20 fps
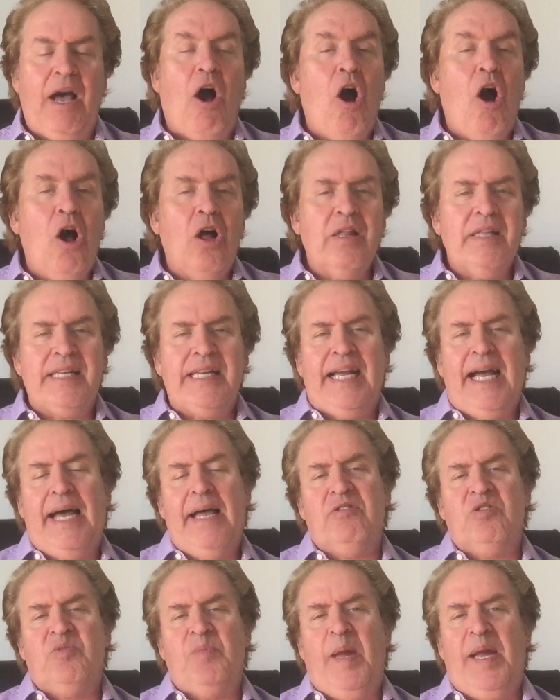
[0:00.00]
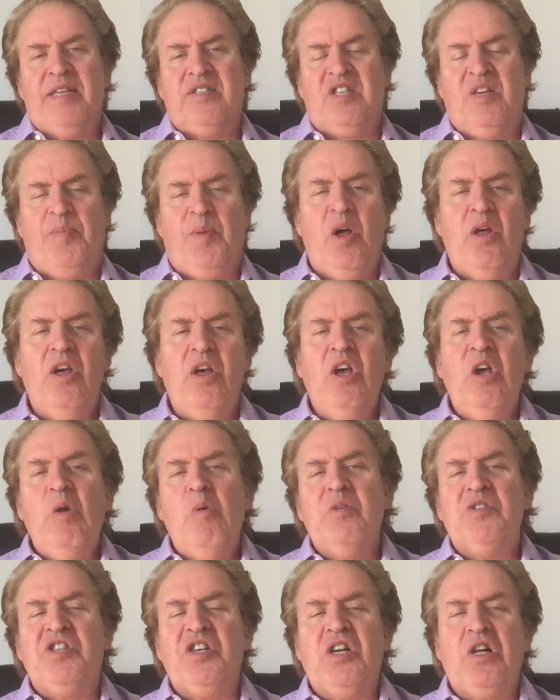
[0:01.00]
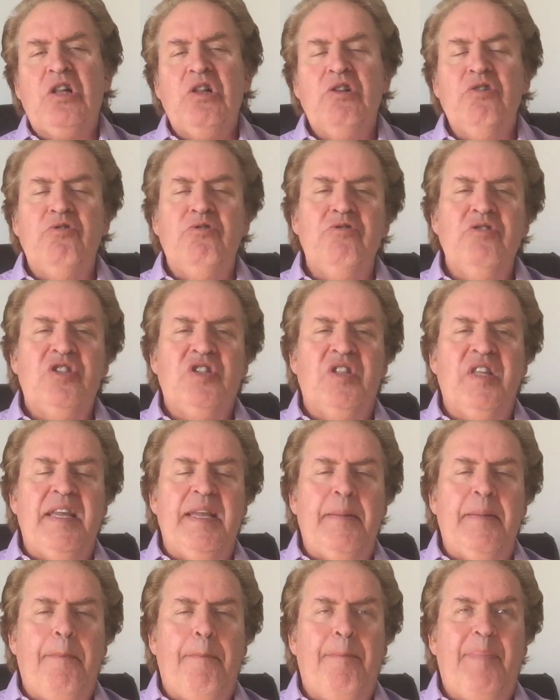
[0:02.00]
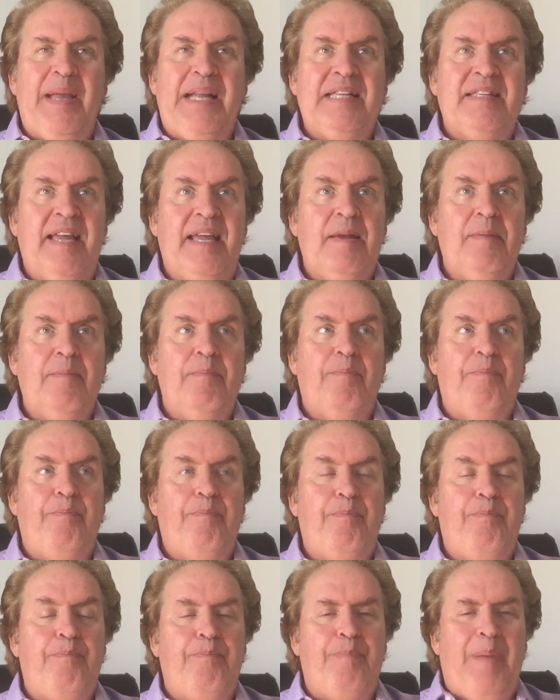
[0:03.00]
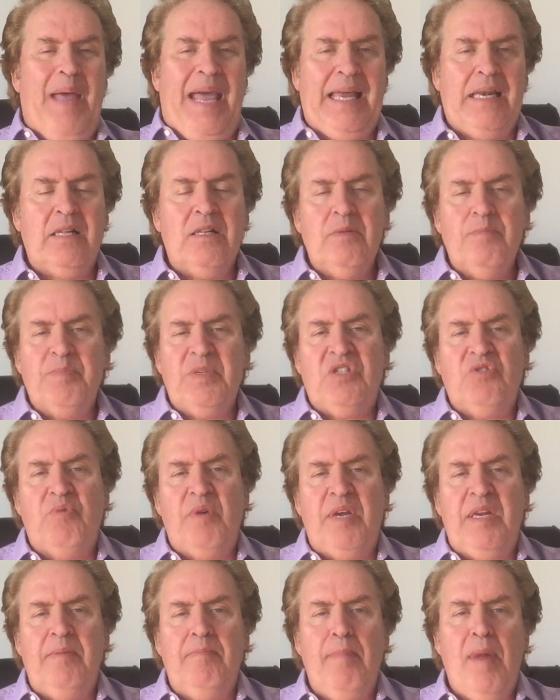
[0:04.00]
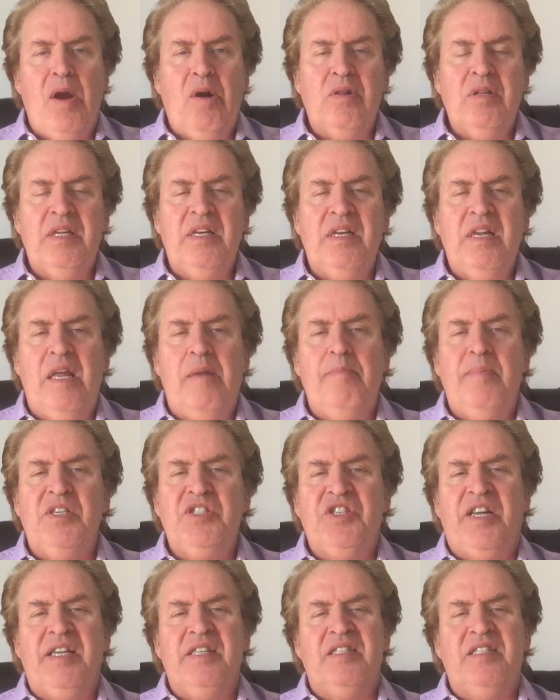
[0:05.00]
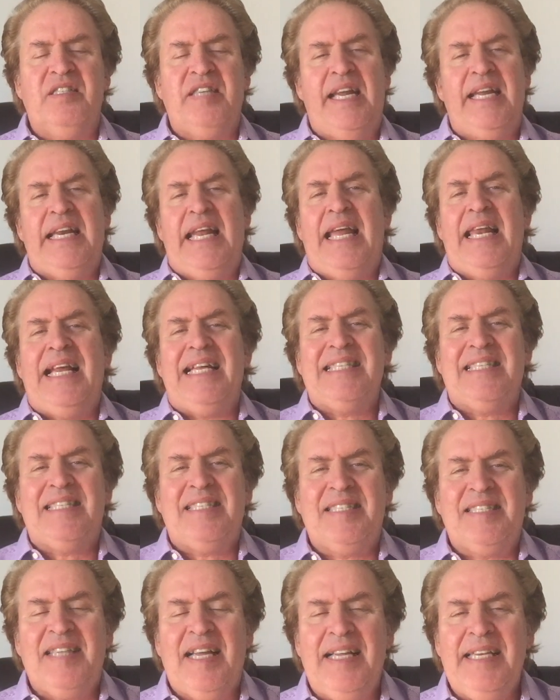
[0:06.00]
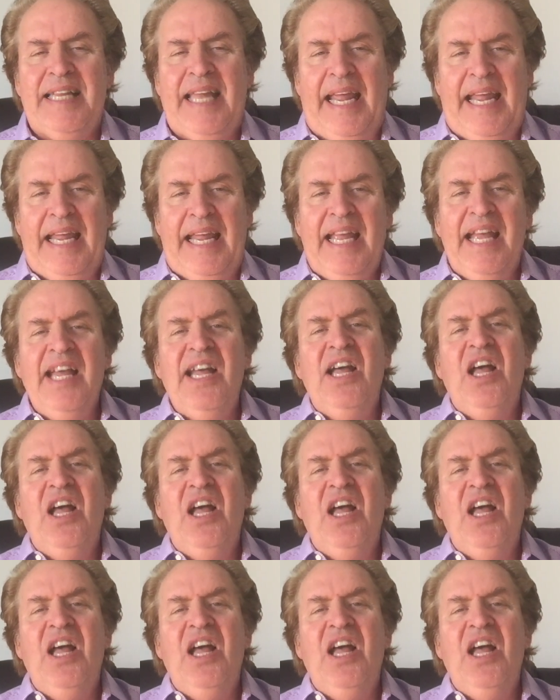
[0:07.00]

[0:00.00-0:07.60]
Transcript: all in college basketball, which includes the Big Ten battle between Maryland and Michigan State. And on Sunday,